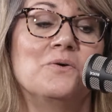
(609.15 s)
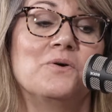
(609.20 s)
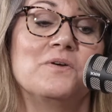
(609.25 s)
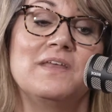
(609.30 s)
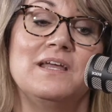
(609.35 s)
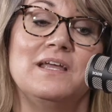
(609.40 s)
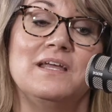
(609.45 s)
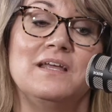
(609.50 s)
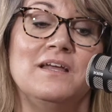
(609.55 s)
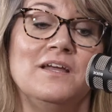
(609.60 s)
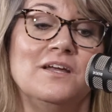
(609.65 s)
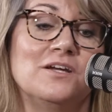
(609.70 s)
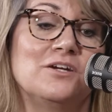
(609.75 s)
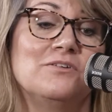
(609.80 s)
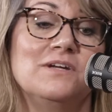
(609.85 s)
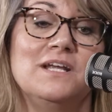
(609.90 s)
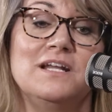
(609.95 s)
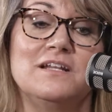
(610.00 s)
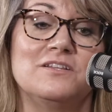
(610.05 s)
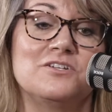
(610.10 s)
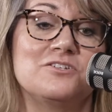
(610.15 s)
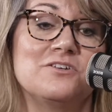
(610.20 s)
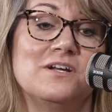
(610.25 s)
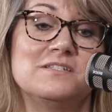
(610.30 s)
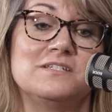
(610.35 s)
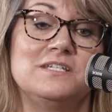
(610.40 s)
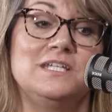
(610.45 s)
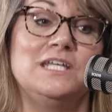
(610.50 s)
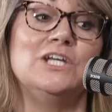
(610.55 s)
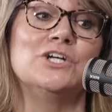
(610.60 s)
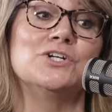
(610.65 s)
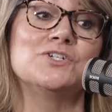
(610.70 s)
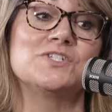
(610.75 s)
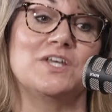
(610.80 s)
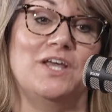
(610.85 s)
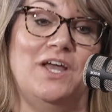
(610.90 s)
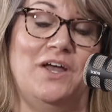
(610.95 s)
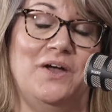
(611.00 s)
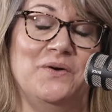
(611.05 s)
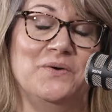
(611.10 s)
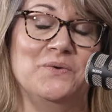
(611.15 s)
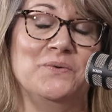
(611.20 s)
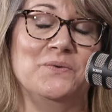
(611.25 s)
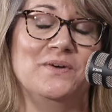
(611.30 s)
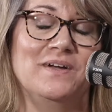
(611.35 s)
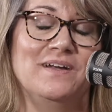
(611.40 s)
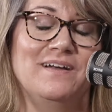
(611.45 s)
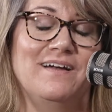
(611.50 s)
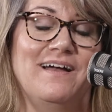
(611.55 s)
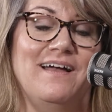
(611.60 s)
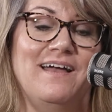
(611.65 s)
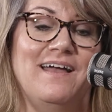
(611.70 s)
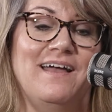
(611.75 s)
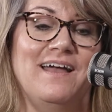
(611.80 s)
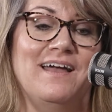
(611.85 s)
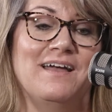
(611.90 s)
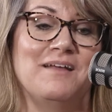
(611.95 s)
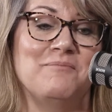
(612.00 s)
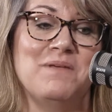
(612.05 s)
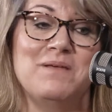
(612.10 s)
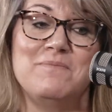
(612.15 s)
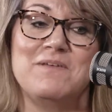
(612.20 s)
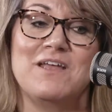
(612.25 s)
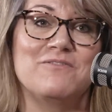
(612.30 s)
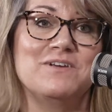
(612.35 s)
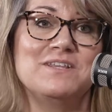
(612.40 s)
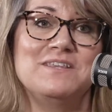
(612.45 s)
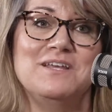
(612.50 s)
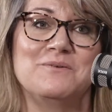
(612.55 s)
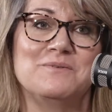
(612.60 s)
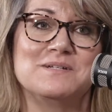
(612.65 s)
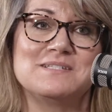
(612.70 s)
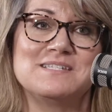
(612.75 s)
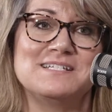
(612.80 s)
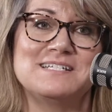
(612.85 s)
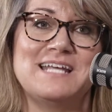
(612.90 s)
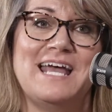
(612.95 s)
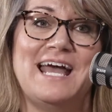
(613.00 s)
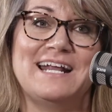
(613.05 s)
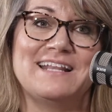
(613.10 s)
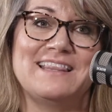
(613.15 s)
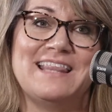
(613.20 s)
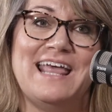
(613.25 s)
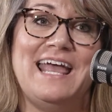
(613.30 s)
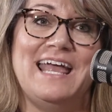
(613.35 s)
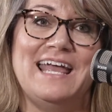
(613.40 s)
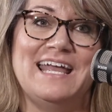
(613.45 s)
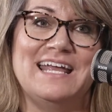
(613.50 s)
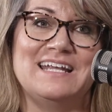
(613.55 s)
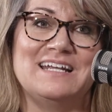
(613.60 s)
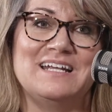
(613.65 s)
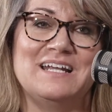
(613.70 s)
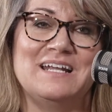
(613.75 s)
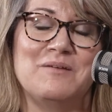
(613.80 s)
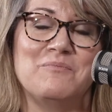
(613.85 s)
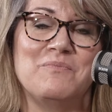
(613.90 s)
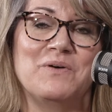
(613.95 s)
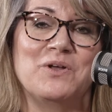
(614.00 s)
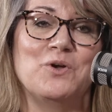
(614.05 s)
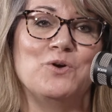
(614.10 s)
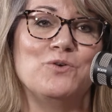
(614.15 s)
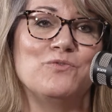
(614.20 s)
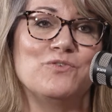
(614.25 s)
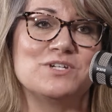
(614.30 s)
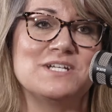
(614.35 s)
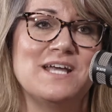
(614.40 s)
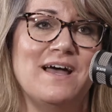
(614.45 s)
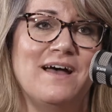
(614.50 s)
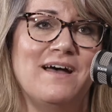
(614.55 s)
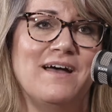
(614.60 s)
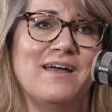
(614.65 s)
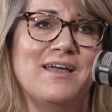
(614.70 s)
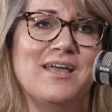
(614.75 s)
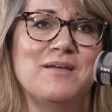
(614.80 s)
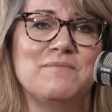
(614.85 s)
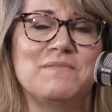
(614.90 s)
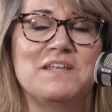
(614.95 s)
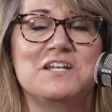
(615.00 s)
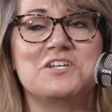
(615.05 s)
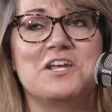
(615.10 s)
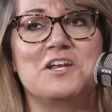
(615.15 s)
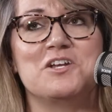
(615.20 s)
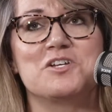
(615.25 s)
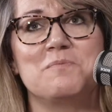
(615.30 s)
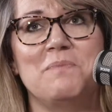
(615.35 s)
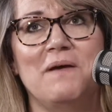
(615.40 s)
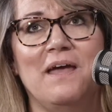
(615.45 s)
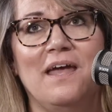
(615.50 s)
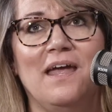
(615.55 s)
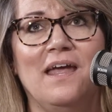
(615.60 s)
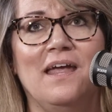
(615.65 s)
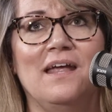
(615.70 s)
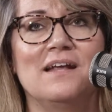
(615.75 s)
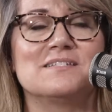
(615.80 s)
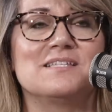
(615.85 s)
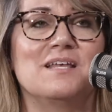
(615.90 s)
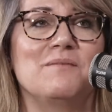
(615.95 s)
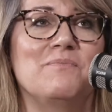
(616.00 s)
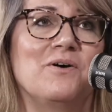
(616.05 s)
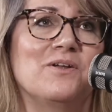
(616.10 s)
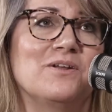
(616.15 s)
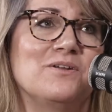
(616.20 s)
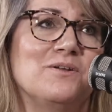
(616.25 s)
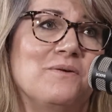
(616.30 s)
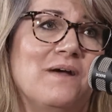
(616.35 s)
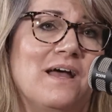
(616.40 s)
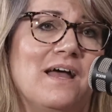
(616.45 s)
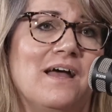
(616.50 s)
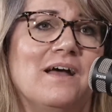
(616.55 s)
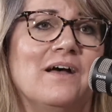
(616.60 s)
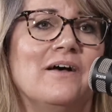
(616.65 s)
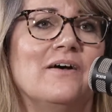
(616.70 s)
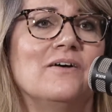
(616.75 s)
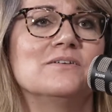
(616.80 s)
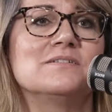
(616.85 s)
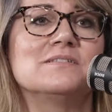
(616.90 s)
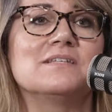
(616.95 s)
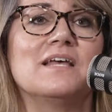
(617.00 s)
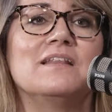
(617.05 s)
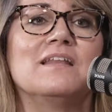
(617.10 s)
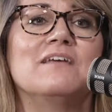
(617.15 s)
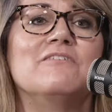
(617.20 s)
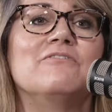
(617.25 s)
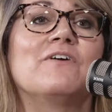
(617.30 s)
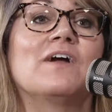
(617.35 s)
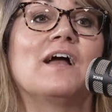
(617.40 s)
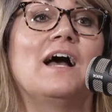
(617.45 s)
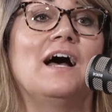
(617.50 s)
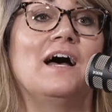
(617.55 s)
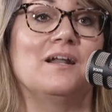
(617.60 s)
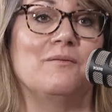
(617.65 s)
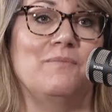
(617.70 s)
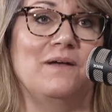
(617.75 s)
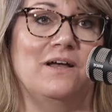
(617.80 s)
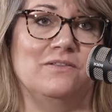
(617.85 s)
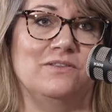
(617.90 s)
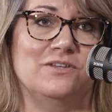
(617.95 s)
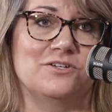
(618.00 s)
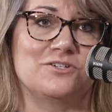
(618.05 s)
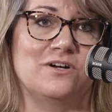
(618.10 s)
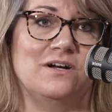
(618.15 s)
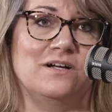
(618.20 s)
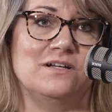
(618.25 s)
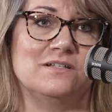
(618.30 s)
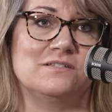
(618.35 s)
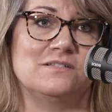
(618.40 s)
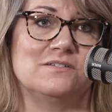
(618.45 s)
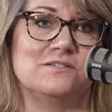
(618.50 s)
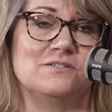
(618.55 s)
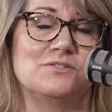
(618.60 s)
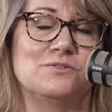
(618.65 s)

Or they created the trust years ago and maybe everything was intact then, but over time they changed banks, they bought a new house, and they forgot about the trust.